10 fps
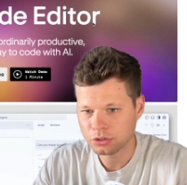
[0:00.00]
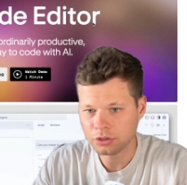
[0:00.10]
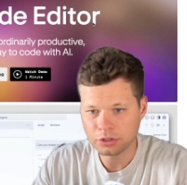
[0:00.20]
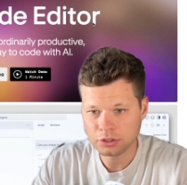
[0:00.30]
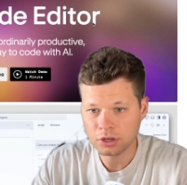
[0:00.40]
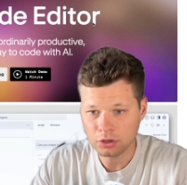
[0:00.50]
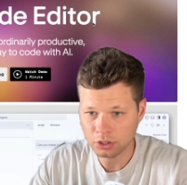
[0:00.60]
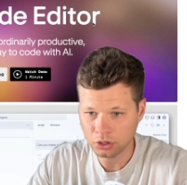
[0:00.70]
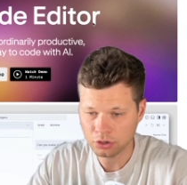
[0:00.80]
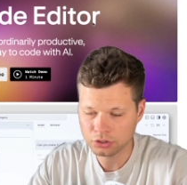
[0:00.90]
So you're just gonna go
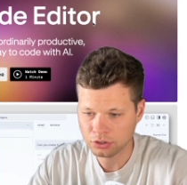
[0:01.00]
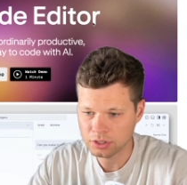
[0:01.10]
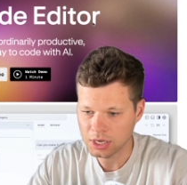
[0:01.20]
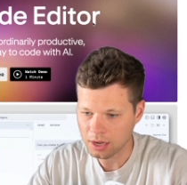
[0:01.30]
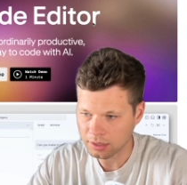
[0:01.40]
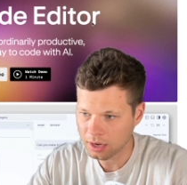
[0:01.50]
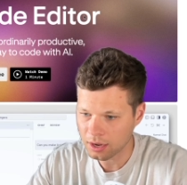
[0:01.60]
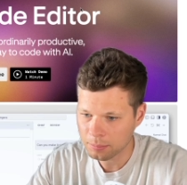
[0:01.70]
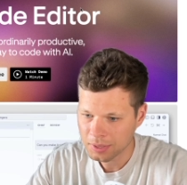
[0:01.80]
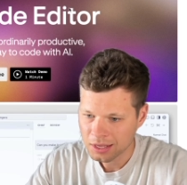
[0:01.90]
to
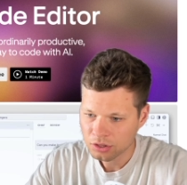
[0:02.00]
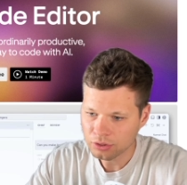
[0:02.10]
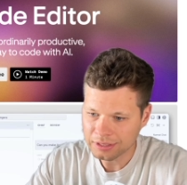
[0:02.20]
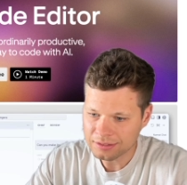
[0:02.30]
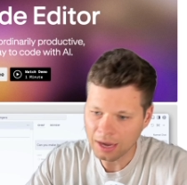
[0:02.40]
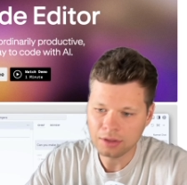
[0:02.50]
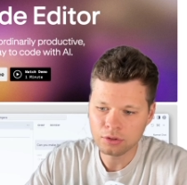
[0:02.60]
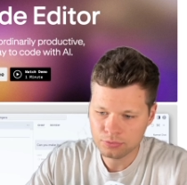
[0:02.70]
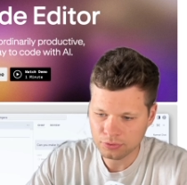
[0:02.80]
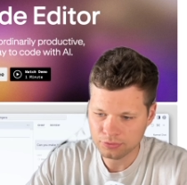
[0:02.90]
cursor.com you can
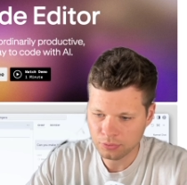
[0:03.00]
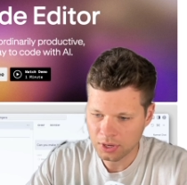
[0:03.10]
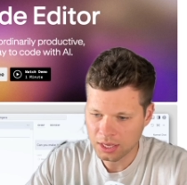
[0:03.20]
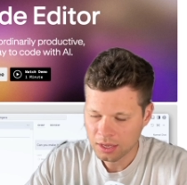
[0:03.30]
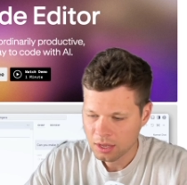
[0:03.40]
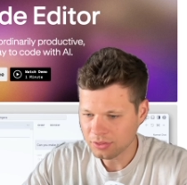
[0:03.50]
download for free.